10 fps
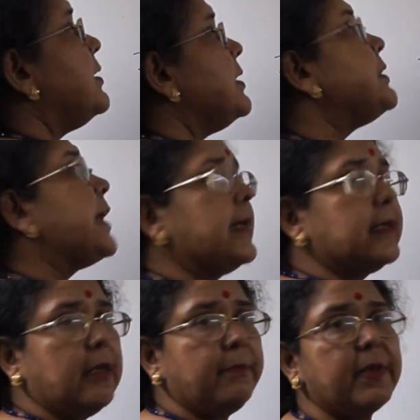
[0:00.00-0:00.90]
the second
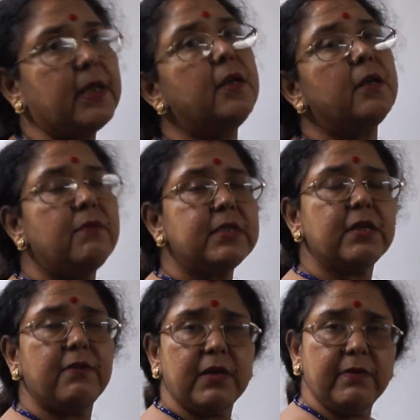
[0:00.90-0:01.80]
company.
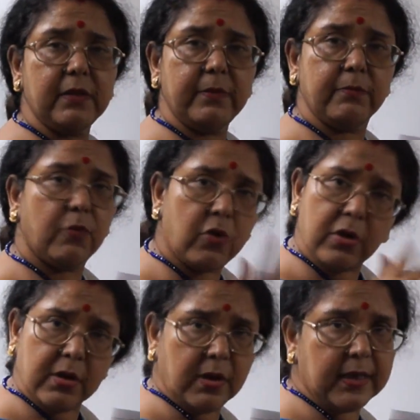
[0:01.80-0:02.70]
Whichever will be
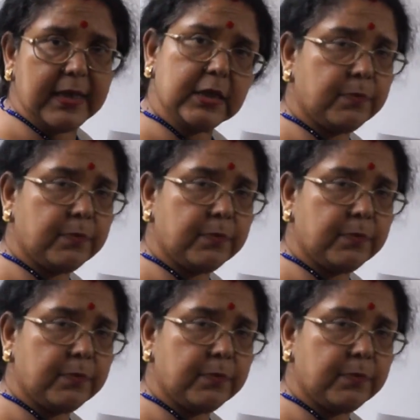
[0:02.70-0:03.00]
more is